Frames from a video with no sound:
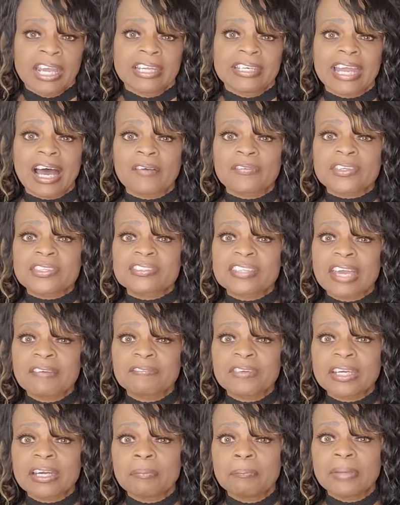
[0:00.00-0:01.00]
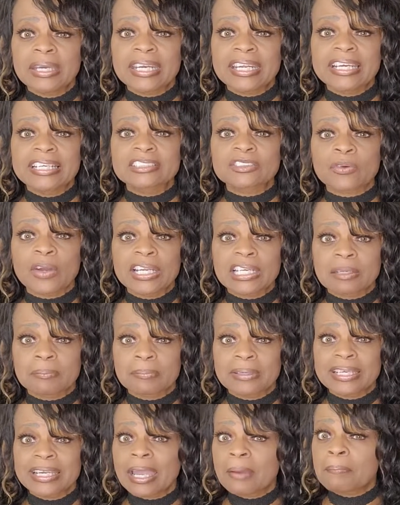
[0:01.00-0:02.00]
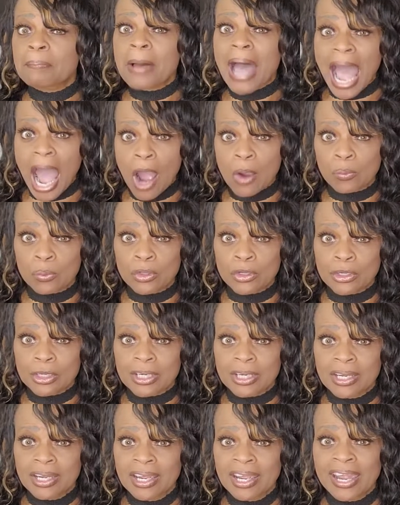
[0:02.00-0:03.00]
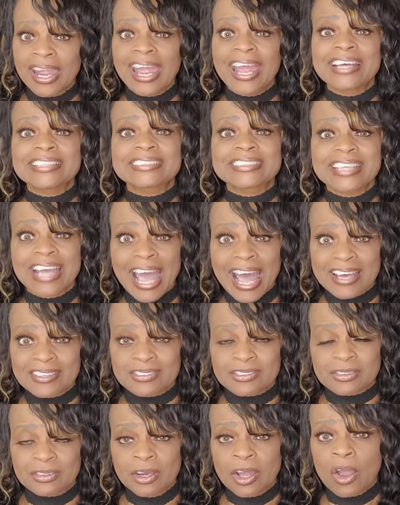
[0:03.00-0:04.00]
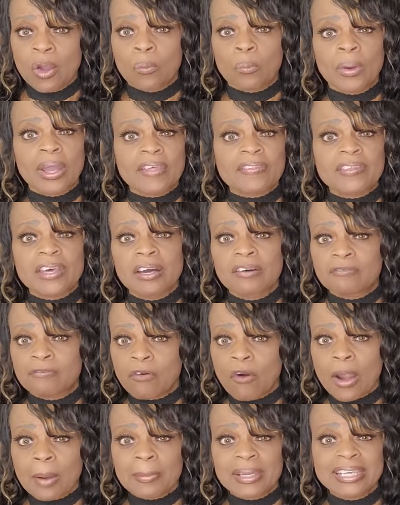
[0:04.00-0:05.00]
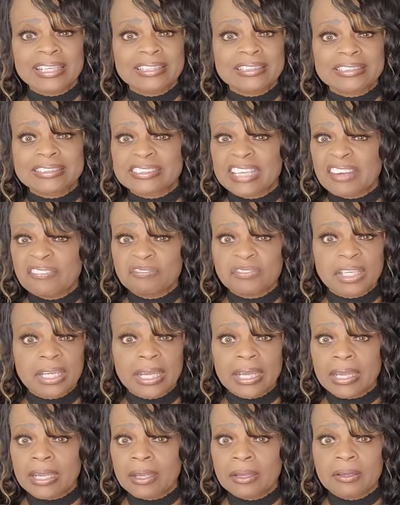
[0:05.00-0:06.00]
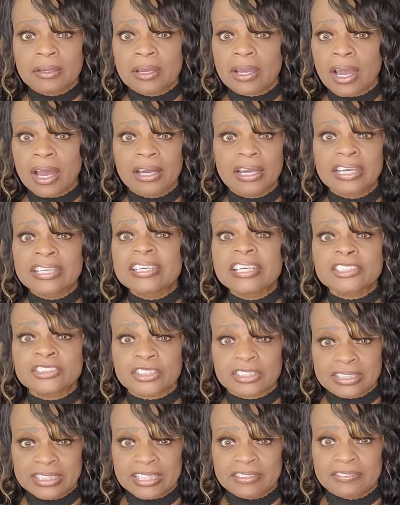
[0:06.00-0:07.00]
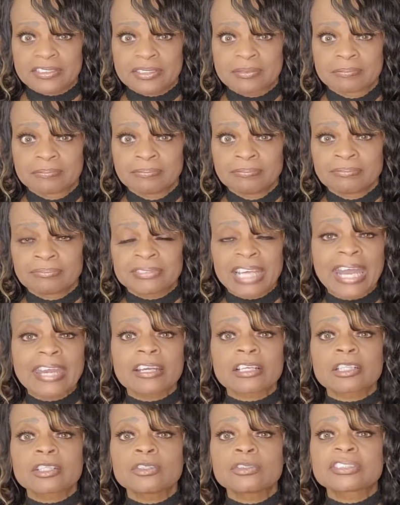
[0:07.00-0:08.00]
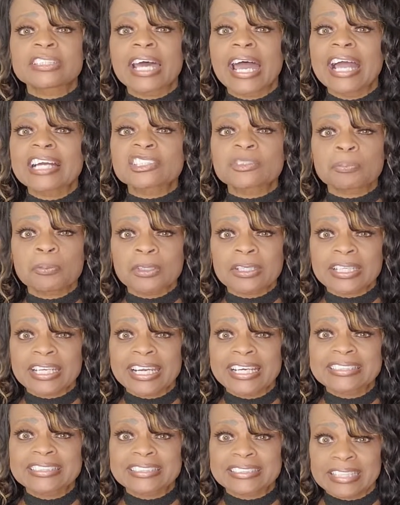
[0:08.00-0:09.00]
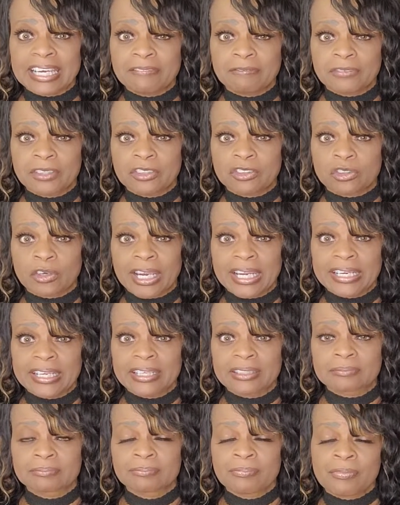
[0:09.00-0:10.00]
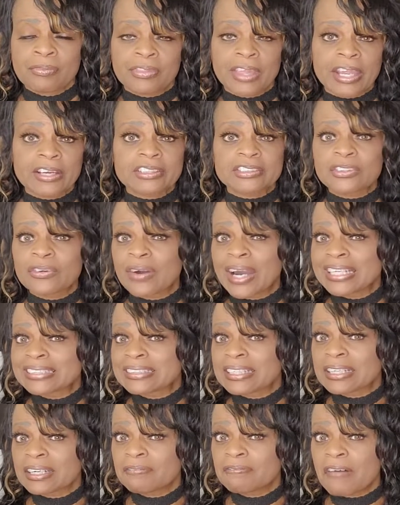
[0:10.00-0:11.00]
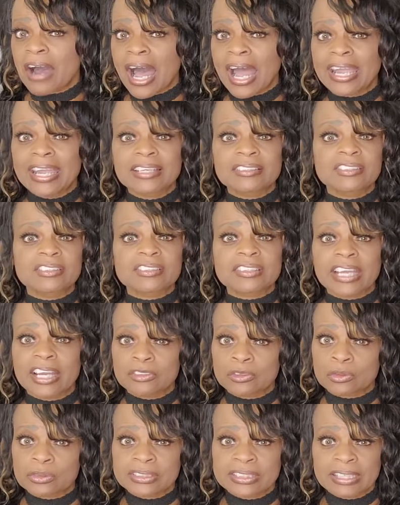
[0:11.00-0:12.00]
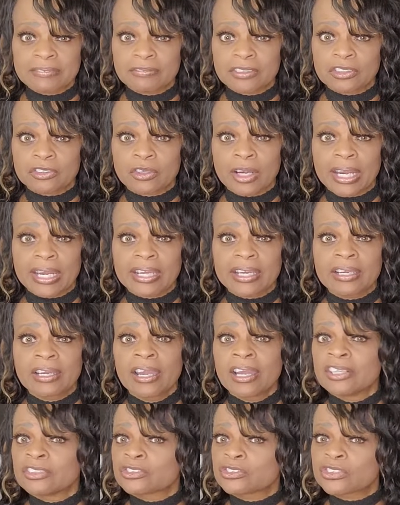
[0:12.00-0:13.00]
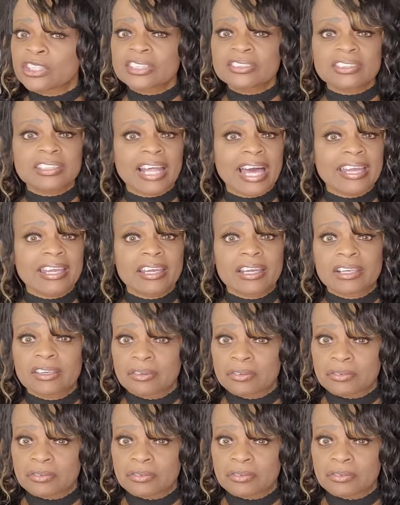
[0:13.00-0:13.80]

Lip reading: Now, the safety committee is going to be empowered and tasked with forming safety initiatives. That includes expert-led safety training. They are to identify and to schedule safety training, just like